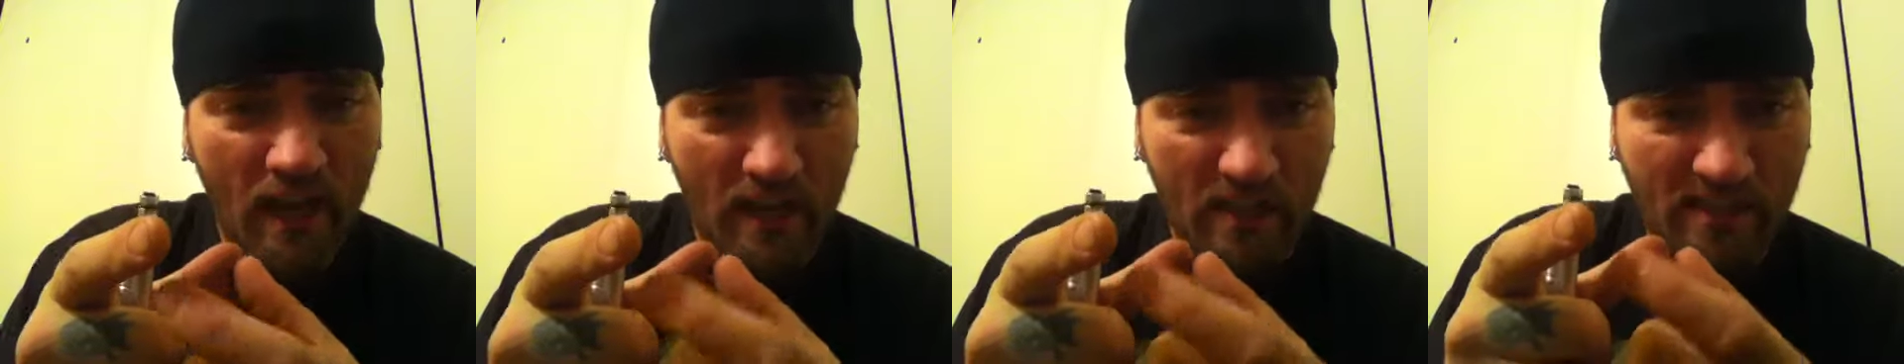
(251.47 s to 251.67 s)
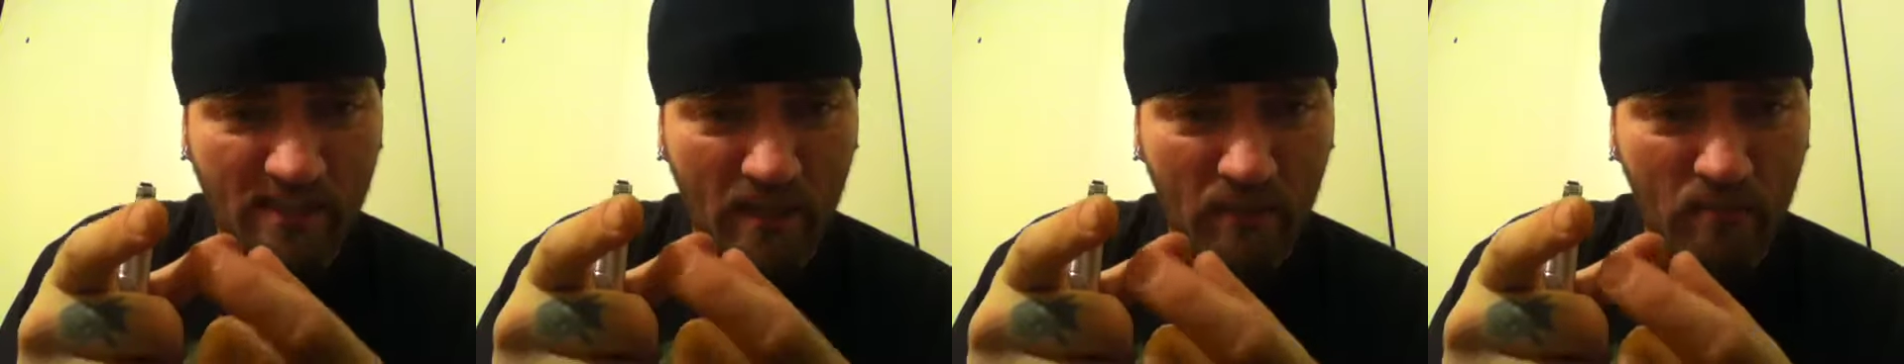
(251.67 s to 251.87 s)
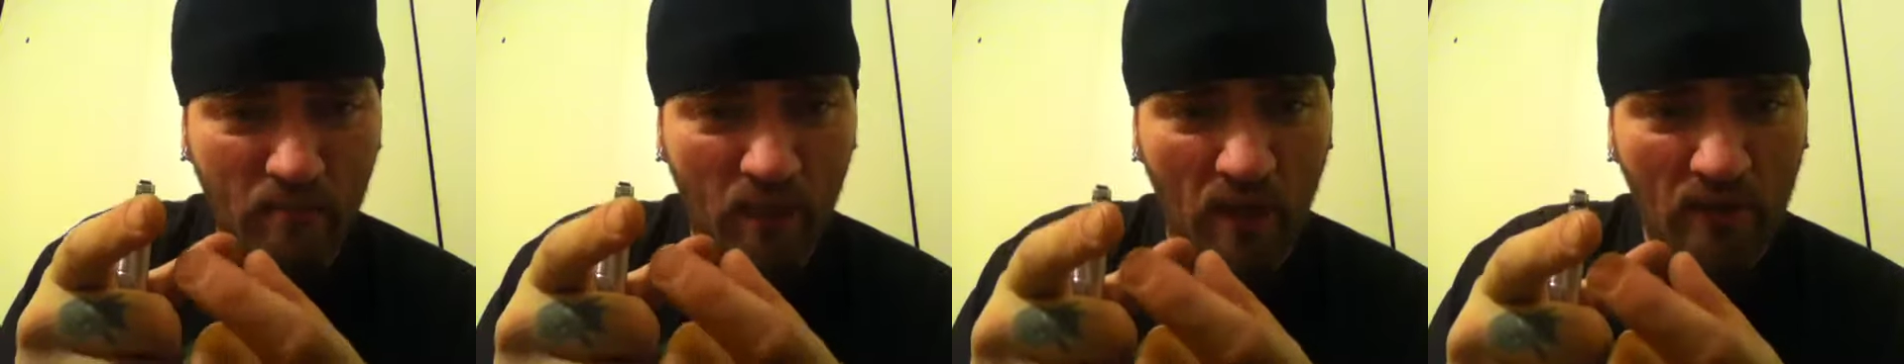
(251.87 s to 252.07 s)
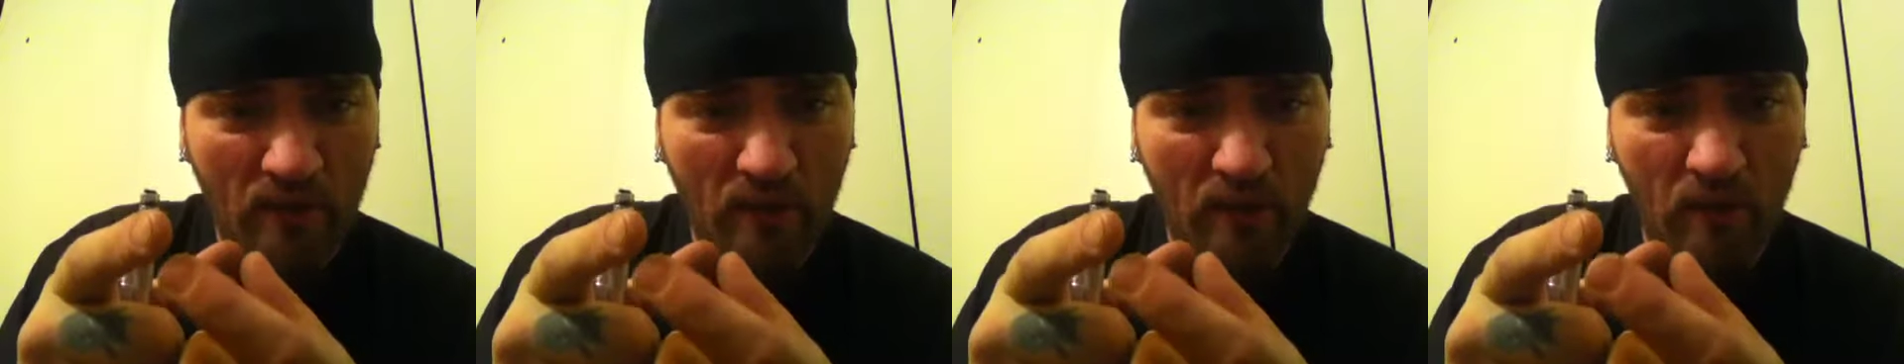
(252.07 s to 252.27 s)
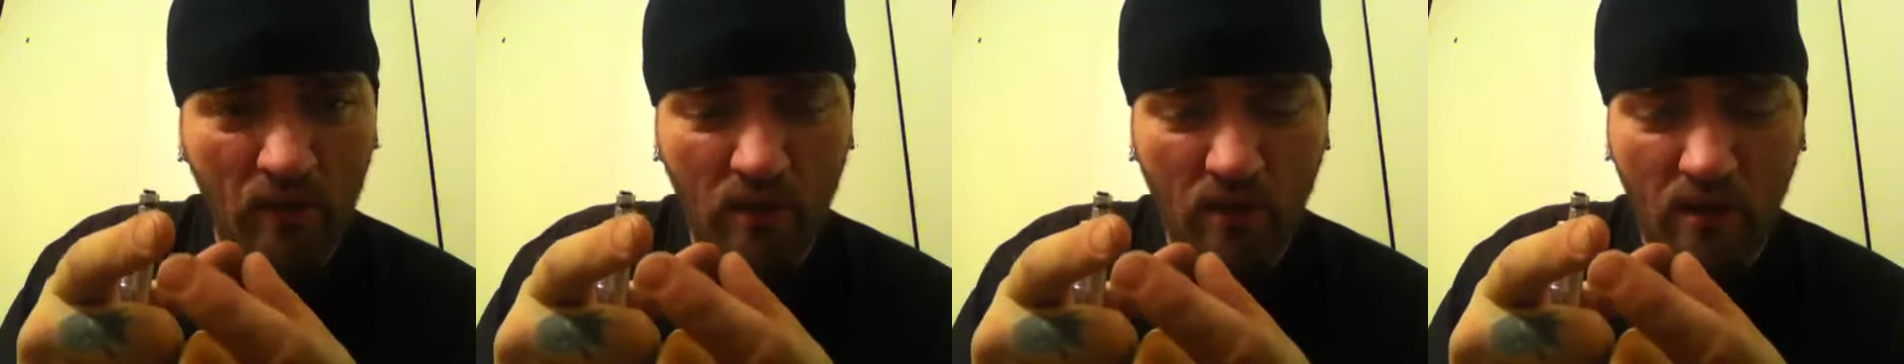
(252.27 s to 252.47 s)
It's a
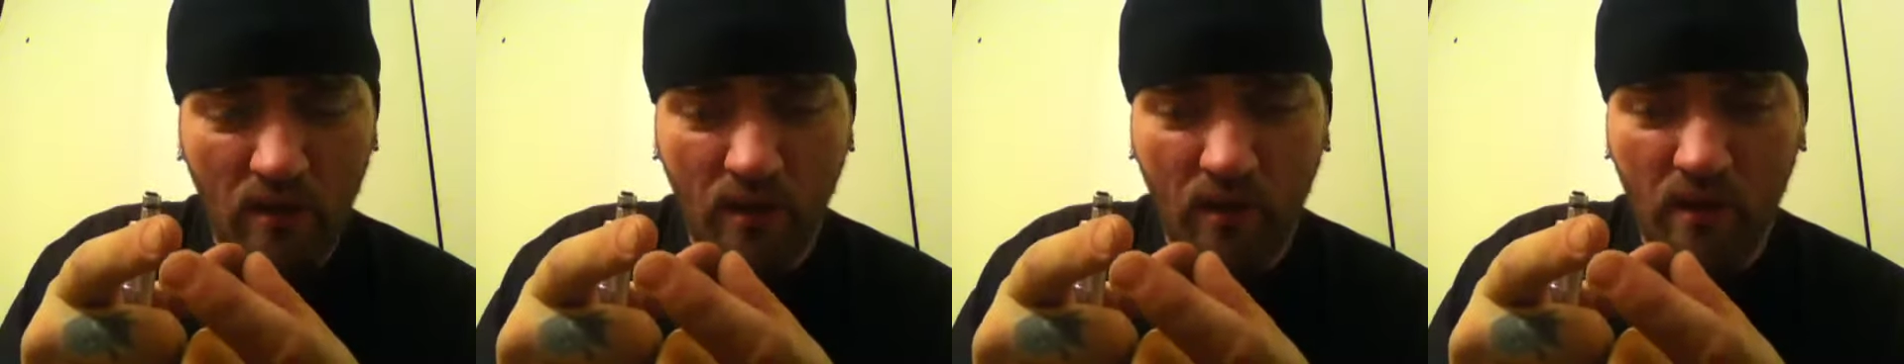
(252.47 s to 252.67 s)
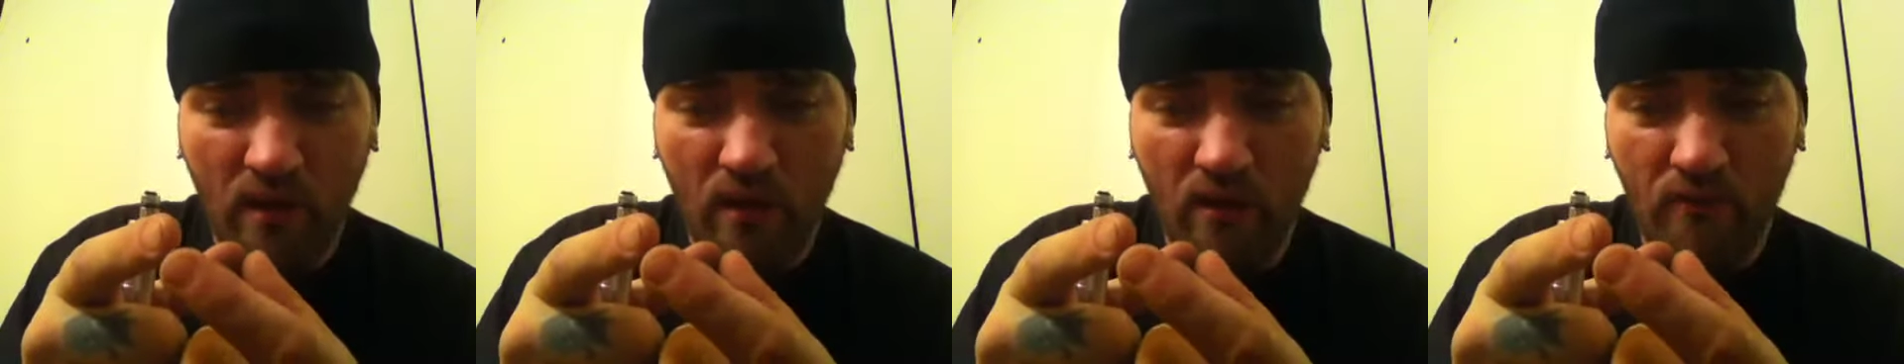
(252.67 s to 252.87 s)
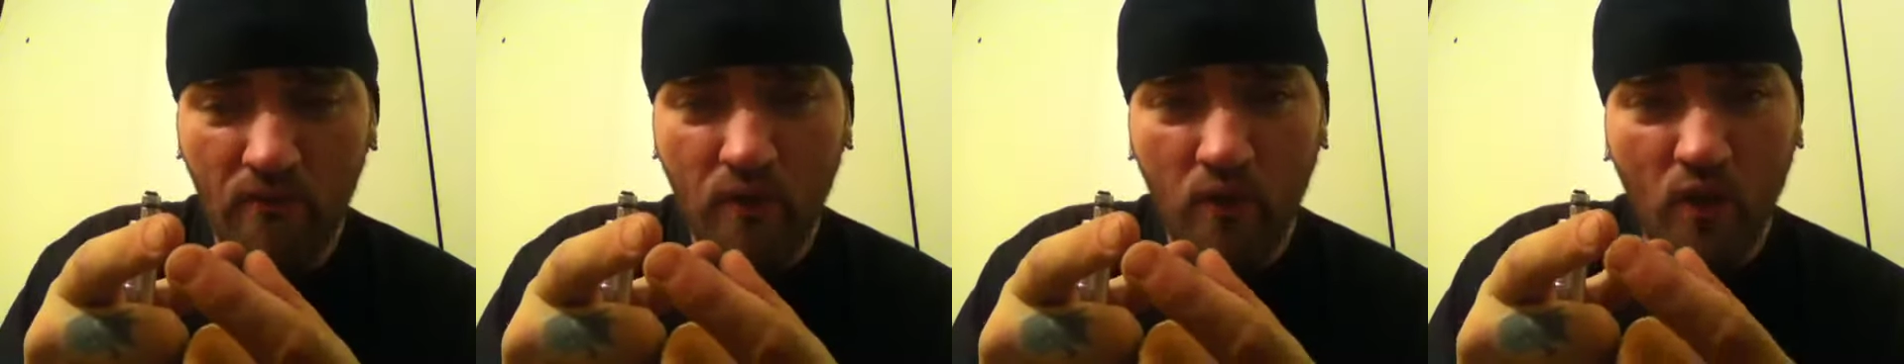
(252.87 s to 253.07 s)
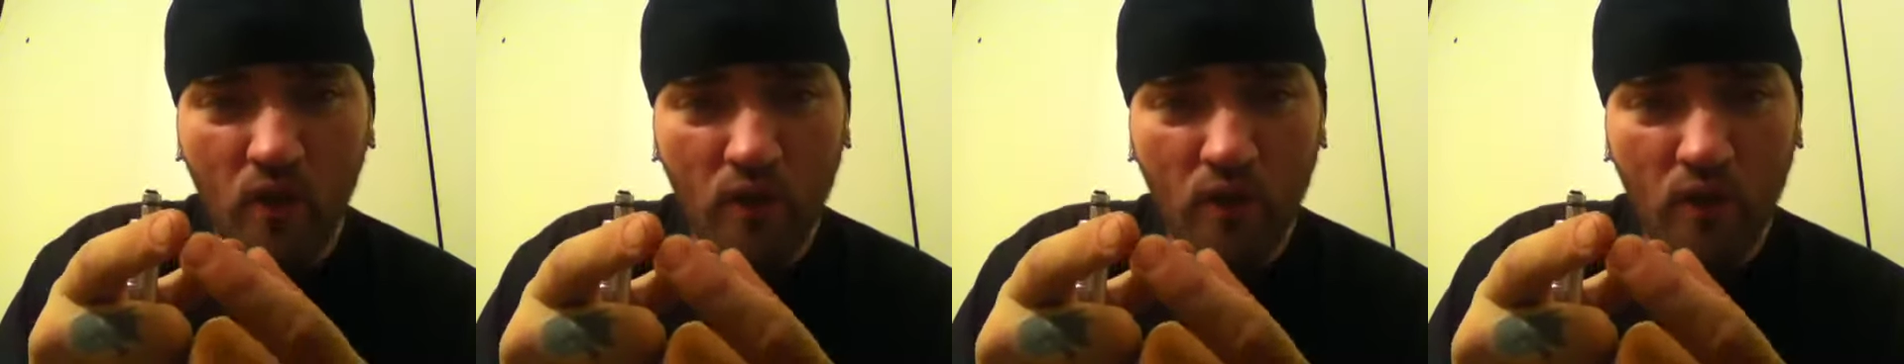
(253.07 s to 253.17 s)
bundle of